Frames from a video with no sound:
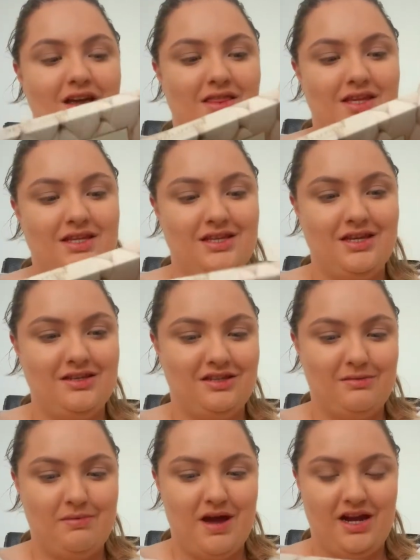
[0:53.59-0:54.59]
This is
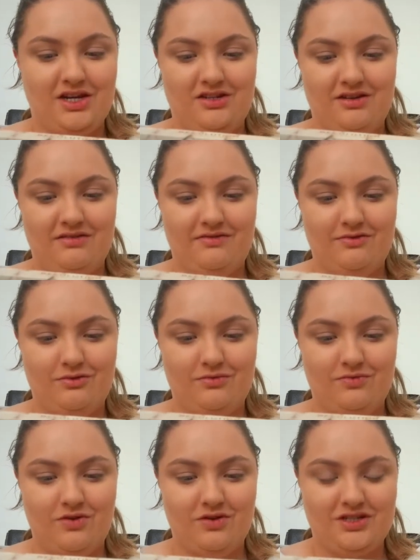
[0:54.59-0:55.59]
the packaging for the
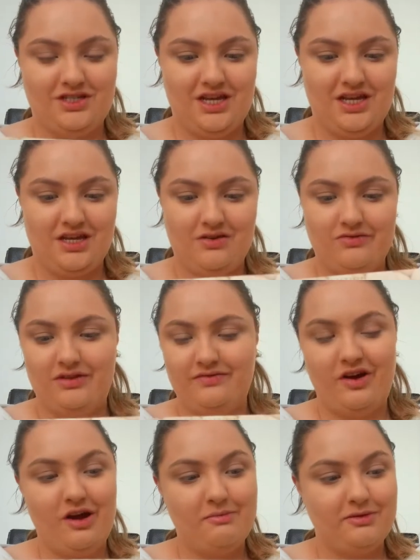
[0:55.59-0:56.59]
Roxi Cosy
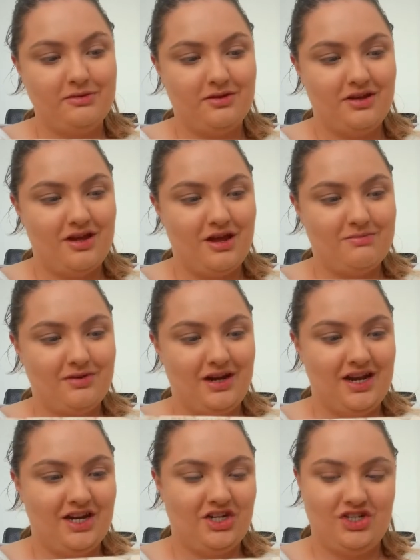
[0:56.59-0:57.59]
Vibes
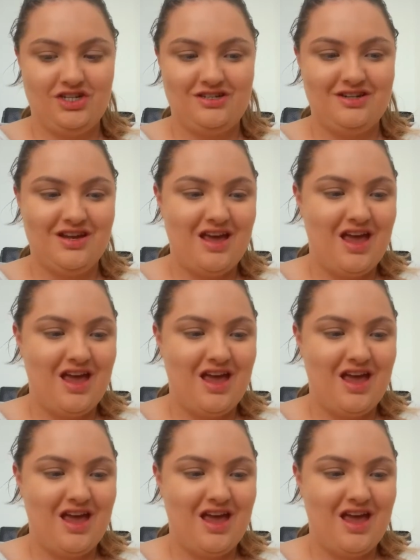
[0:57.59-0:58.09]
collection.